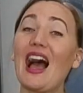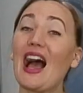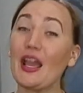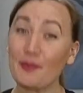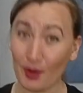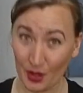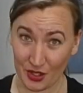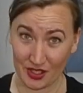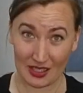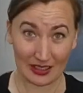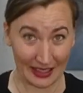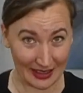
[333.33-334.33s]
I
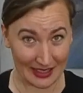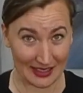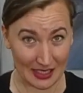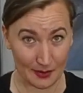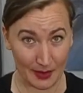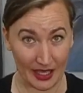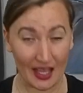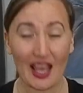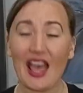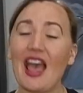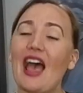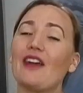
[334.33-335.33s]
personally, this is me,
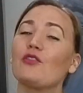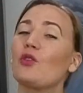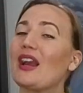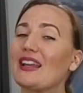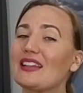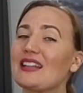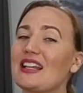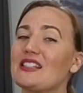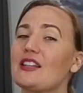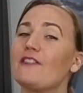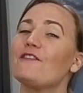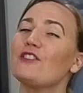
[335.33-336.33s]
have
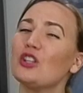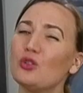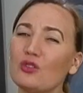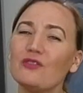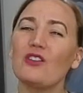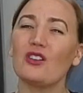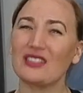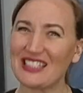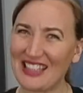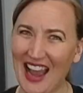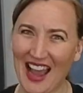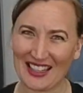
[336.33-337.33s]
recognized a few
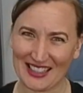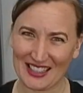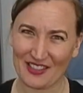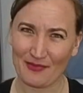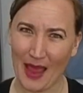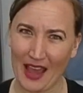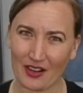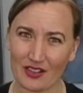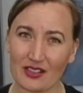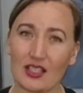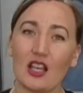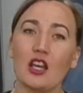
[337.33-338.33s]
faulty cognitive
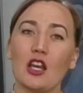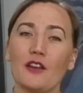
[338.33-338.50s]
patterns.